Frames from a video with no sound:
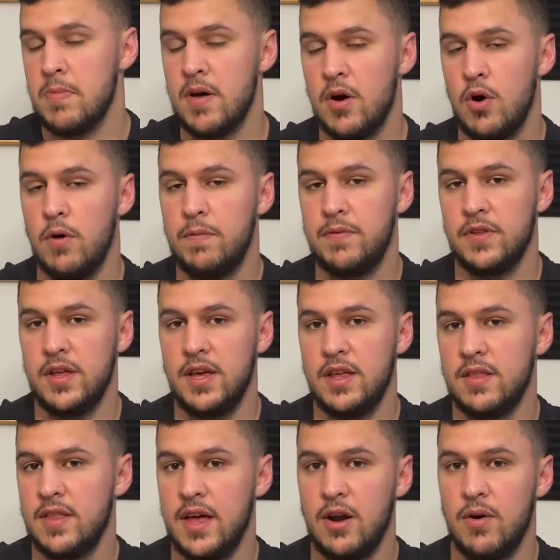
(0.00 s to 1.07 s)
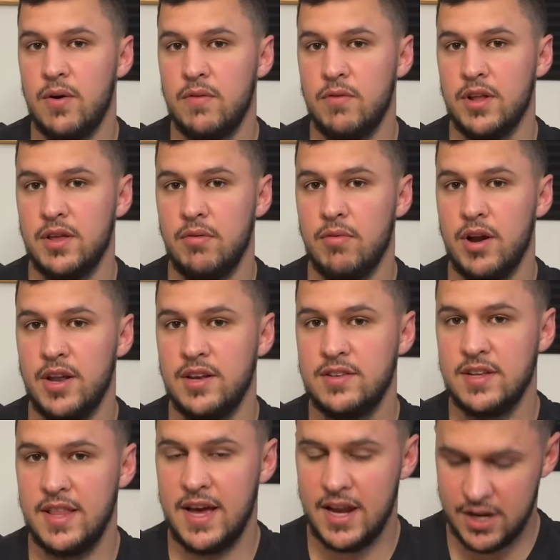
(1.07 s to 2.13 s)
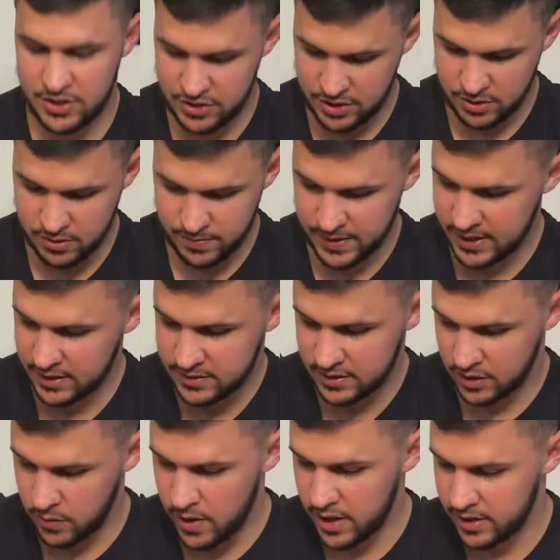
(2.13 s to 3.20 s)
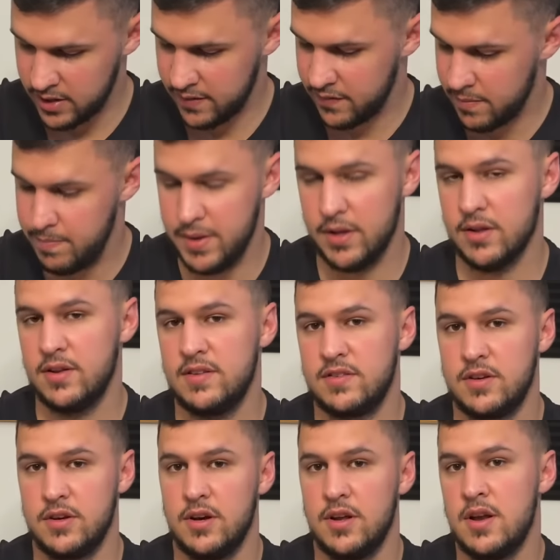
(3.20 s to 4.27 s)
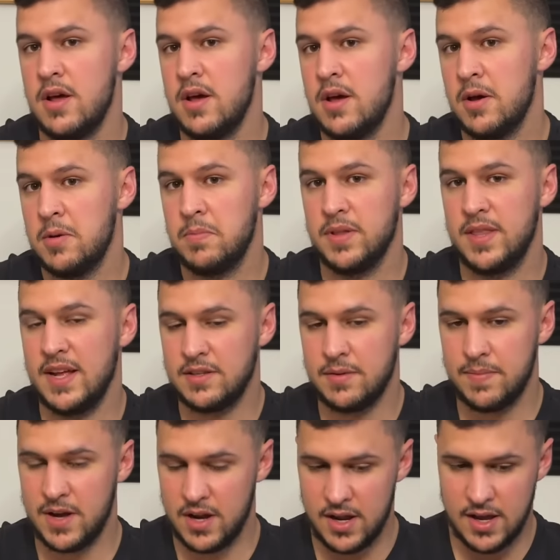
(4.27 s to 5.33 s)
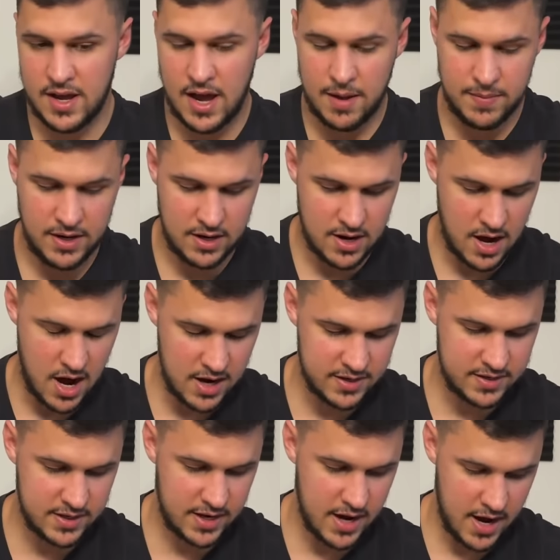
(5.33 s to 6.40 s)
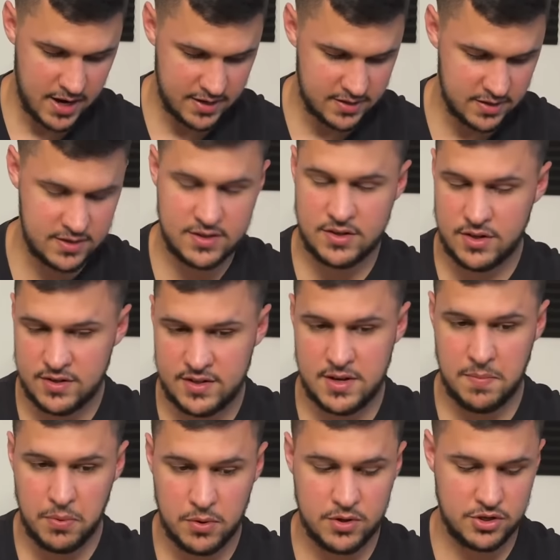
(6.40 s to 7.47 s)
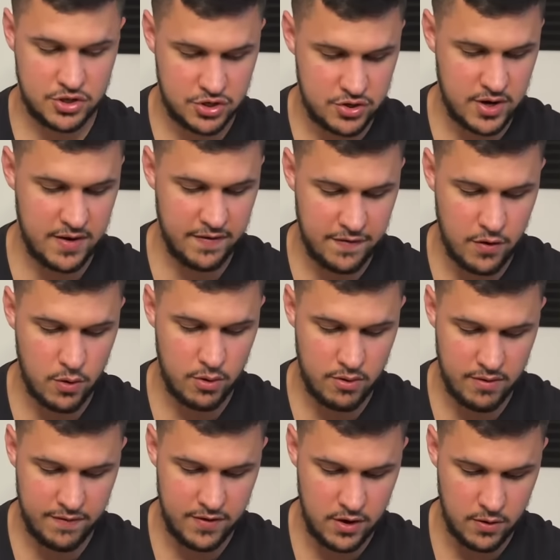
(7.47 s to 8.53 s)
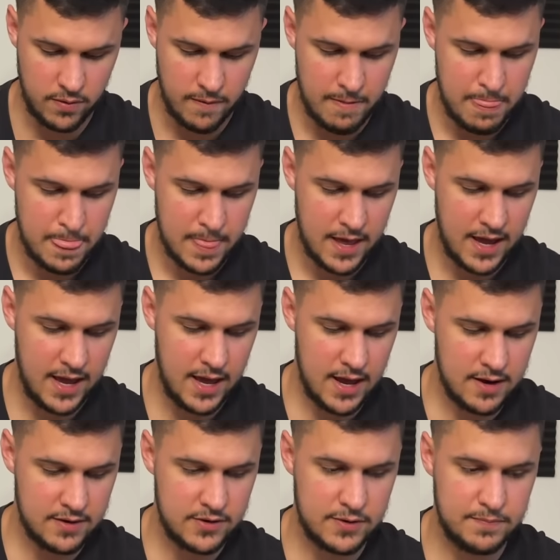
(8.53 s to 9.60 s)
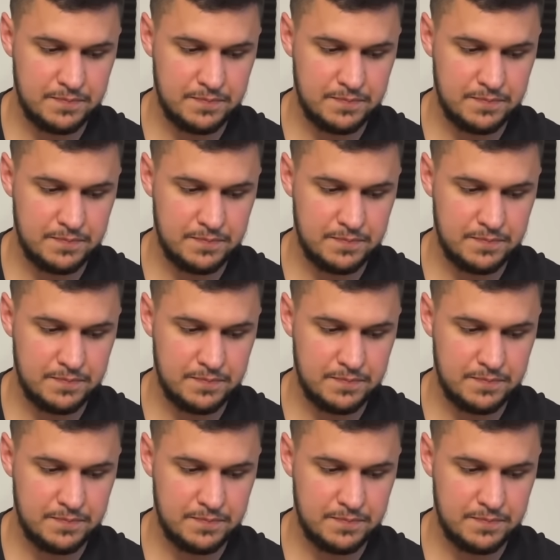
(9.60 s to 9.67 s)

hopefully they don't really run into that issue because the quality of the build is good. But that's about it. I mean, honest to God, it's just a simple and straightforward review. And